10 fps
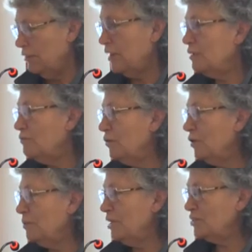Thank you
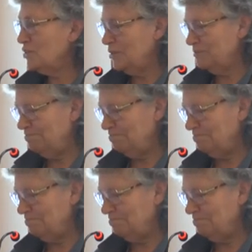very much.